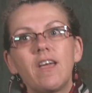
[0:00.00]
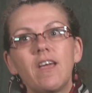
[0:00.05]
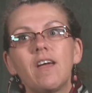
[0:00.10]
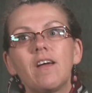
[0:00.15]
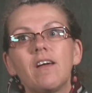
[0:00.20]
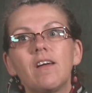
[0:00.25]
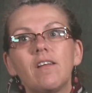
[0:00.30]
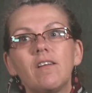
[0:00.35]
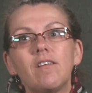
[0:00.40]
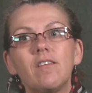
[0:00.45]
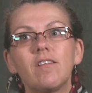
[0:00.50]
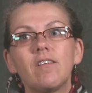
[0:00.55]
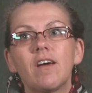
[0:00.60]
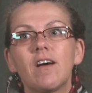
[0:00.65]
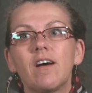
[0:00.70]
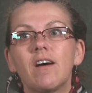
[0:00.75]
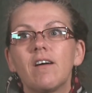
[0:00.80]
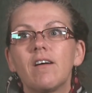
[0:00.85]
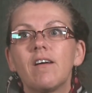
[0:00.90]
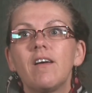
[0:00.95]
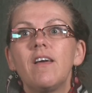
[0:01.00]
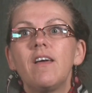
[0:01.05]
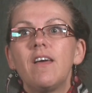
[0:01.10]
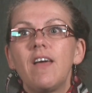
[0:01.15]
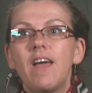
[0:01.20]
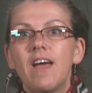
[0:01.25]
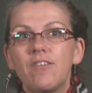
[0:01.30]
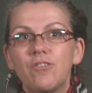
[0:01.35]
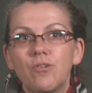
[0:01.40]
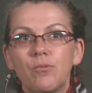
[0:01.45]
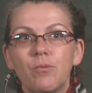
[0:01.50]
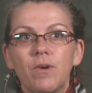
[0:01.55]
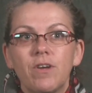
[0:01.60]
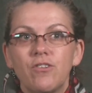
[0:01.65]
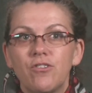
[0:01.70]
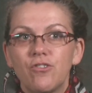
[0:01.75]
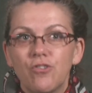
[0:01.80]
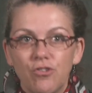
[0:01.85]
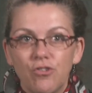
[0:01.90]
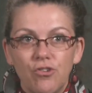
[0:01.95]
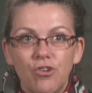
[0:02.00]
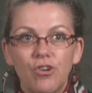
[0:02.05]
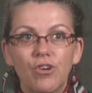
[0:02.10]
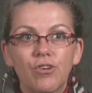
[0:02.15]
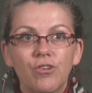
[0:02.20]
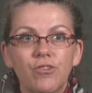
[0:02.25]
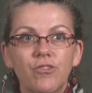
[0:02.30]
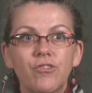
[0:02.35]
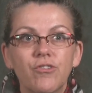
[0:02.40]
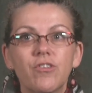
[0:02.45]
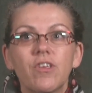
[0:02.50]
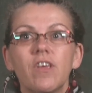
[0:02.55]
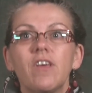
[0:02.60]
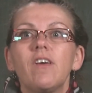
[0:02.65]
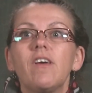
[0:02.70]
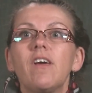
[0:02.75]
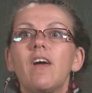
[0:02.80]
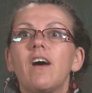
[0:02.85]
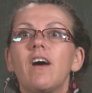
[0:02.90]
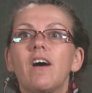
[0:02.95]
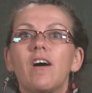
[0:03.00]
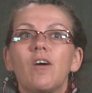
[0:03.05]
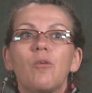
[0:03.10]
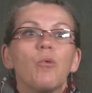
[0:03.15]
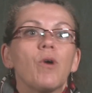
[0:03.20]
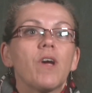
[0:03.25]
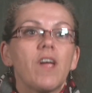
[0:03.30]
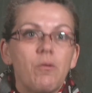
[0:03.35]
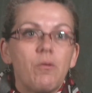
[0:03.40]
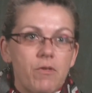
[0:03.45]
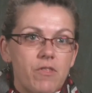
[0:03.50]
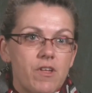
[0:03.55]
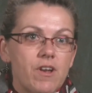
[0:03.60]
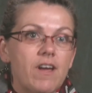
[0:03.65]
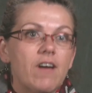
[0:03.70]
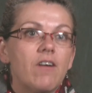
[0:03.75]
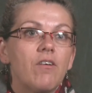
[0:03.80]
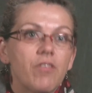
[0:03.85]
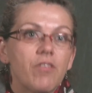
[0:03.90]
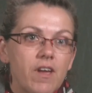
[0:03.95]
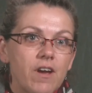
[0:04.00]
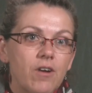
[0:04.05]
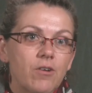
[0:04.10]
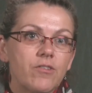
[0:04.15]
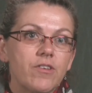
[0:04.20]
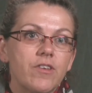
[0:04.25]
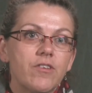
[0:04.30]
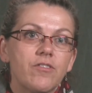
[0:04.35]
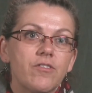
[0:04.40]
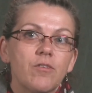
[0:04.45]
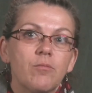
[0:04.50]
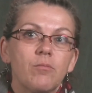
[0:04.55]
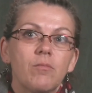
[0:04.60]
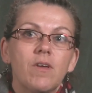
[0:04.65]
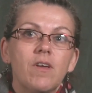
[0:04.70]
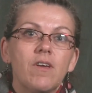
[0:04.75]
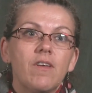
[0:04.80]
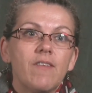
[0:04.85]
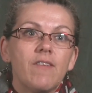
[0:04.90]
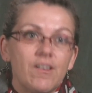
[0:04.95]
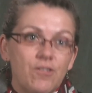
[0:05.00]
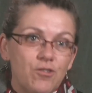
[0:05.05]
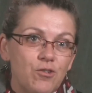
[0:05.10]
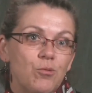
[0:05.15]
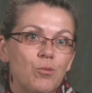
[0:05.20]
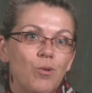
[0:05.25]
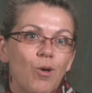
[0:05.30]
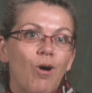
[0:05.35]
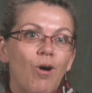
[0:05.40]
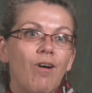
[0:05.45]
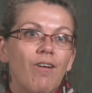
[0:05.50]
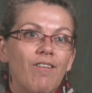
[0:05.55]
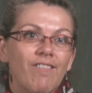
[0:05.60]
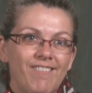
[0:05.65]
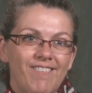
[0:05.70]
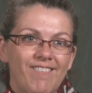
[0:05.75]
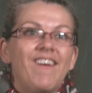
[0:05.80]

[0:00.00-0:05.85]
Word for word: And uh, as a registered nurse, uh, working within a healthcare system, that's too long.